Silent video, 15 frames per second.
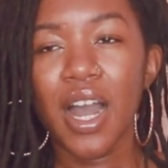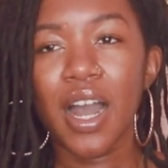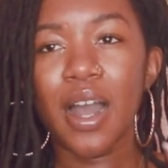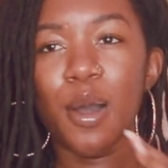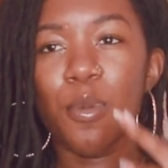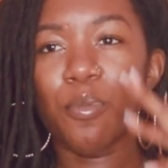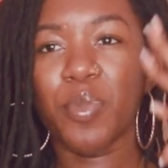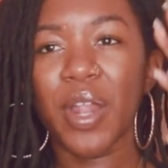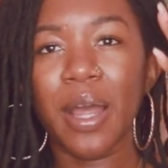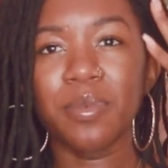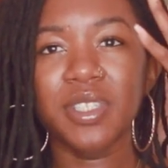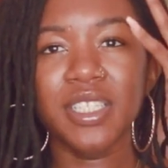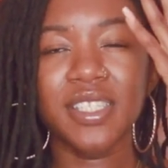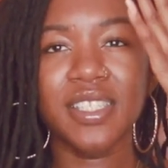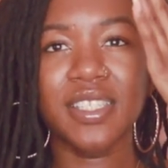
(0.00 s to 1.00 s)
But
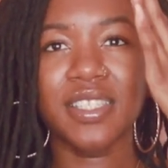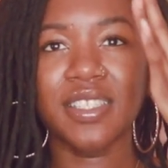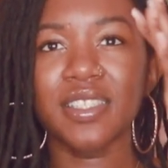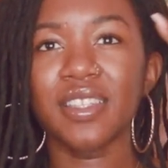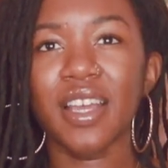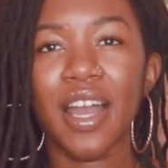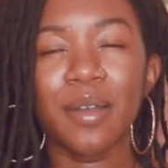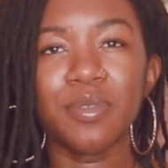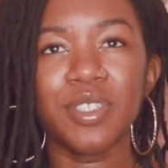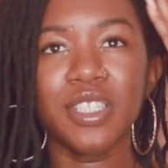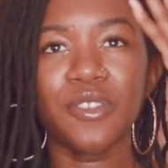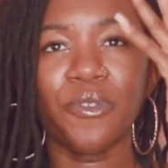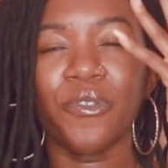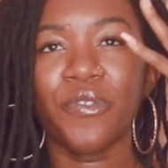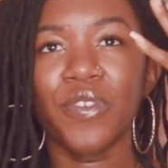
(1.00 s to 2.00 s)
I'm
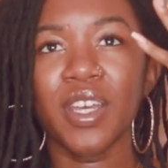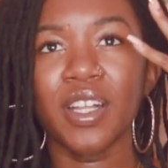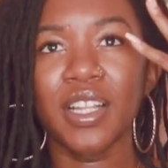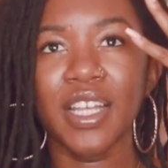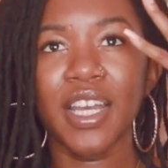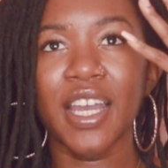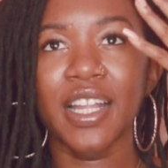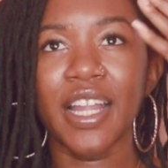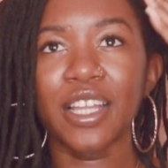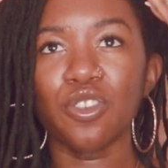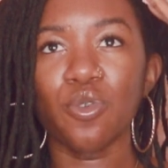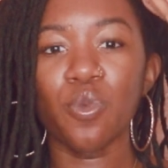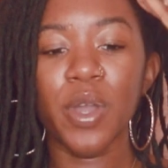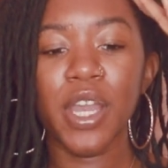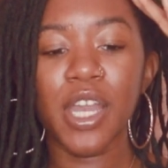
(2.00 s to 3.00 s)
just feeling like
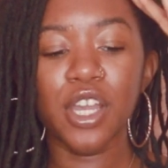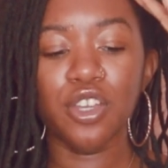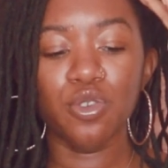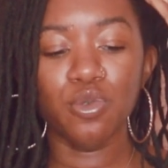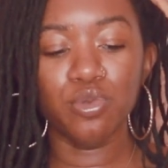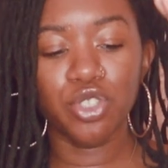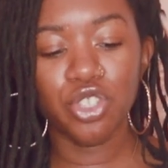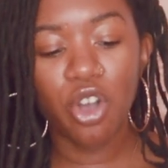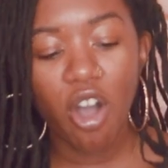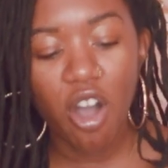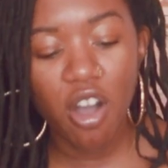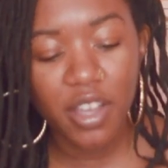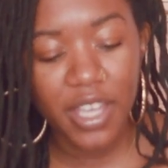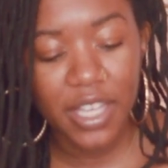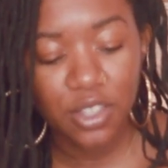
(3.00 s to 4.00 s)
the way you
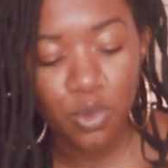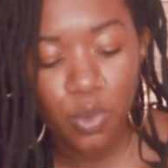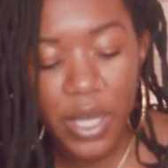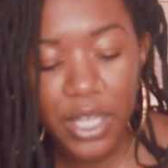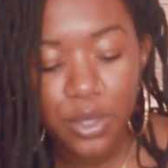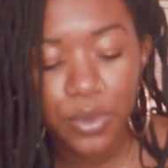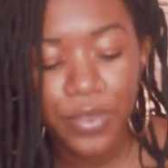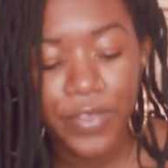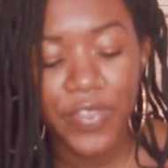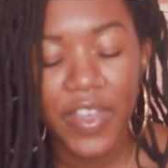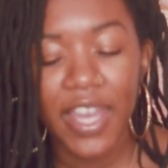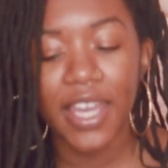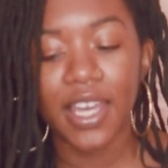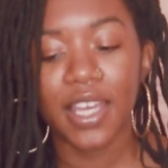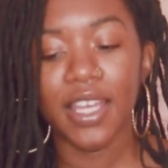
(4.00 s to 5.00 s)
talk and the way you
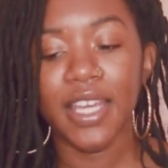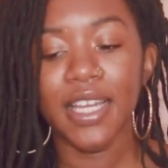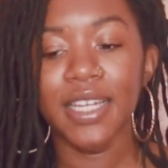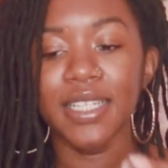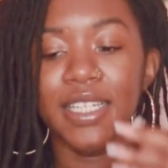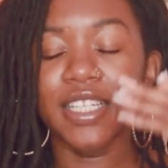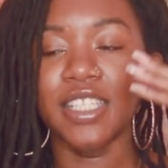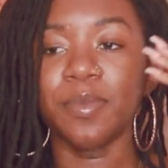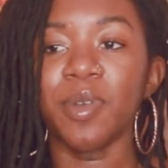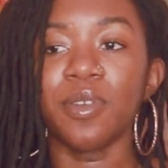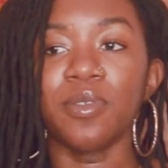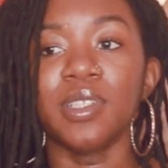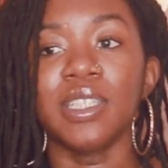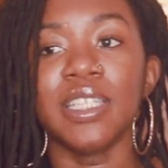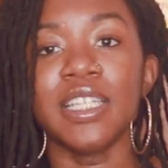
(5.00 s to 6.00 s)
think, it needs to be
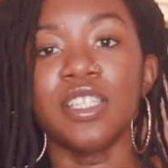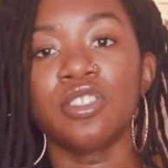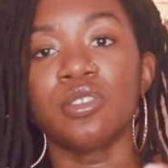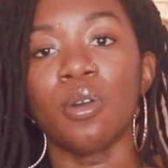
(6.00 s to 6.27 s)
released.